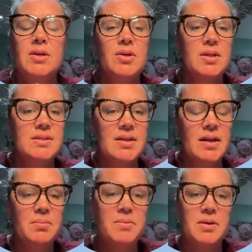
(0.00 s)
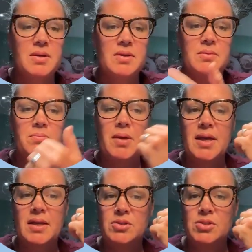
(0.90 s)
You're going to set up the
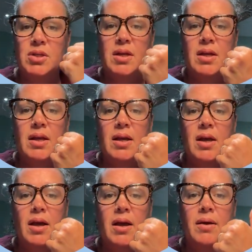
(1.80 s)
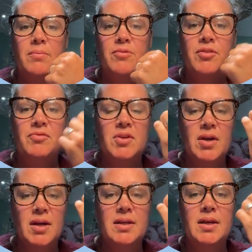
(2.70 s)
page
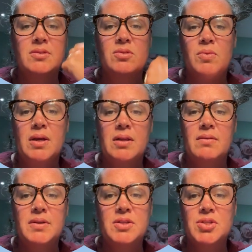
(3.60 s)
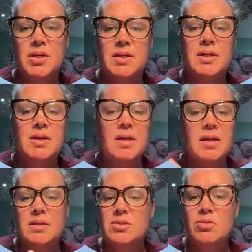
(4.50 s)
59 as a week 11 agenda.
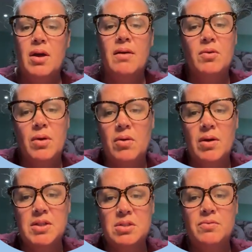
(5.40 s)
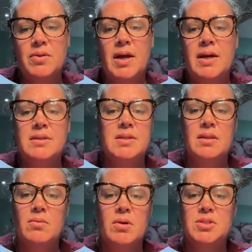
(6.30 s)
So I have a quick question for that. The
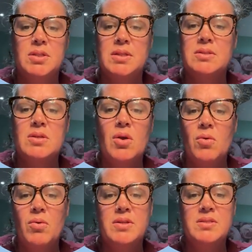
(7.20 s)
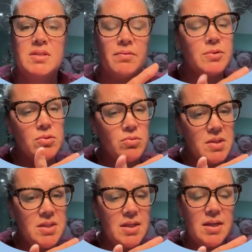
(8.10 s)
daily question is, what is the difference
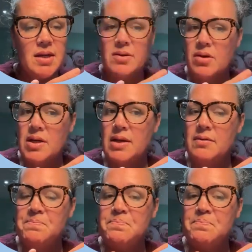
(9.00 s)
between DNA and RNA?